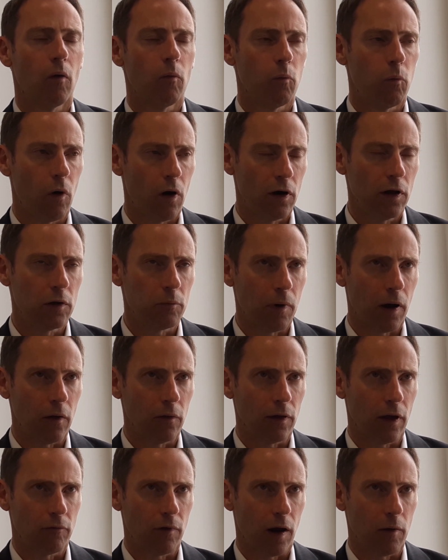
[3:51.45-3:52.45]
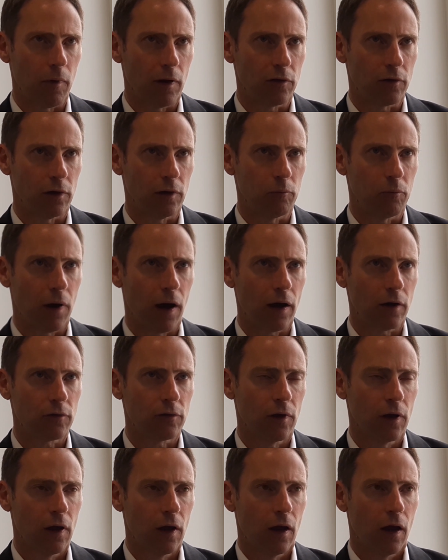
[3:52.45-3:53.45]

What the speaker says: worried about the environmental impacts.